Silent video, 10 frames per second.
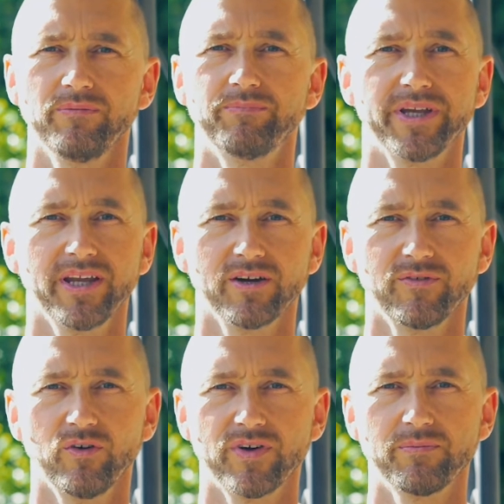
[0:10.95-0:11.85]
Beginning of
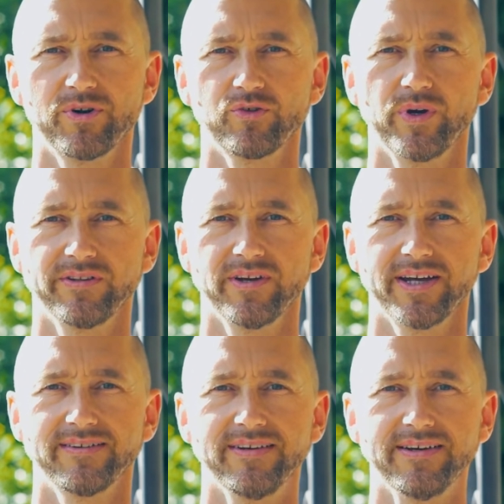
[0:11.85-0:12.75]
November
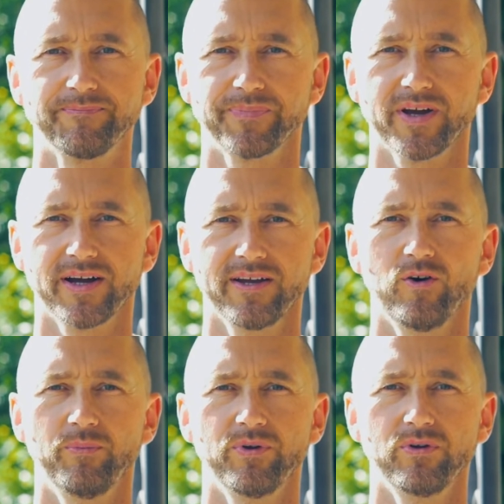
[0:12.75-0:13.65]
2019. I
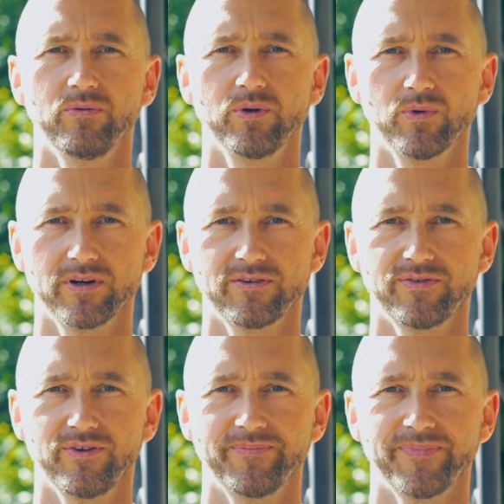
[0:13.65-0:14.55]
hope you're doing
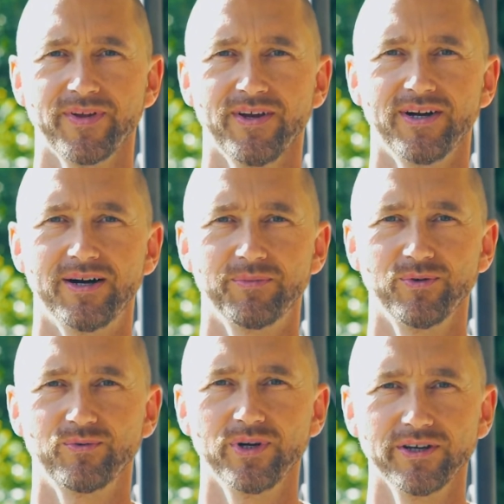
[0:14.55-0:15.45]
wonderful. I'm
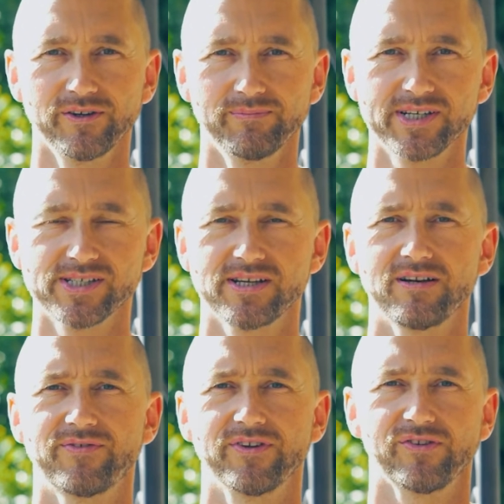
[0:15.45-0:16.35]
doing really good
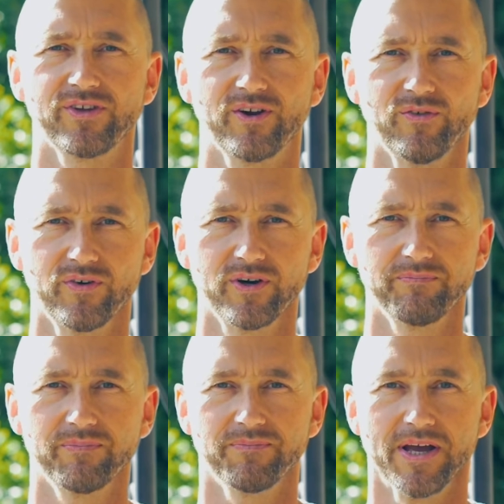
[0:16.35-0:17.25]
myself. I just got over a
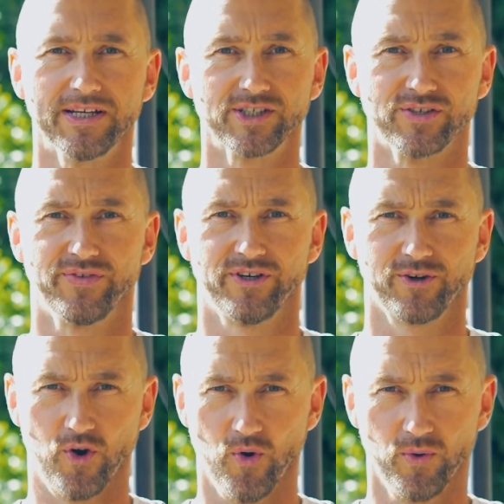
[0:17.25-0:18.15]
severe
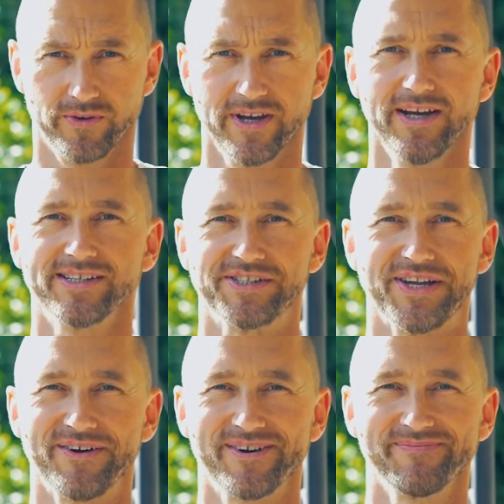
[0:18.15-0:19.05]
cold, so
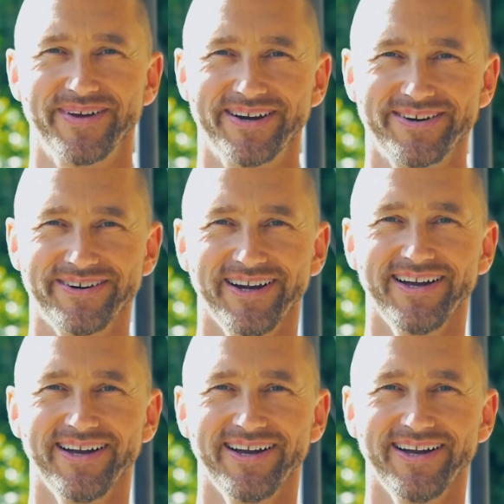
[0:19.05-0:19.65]
now I'm better.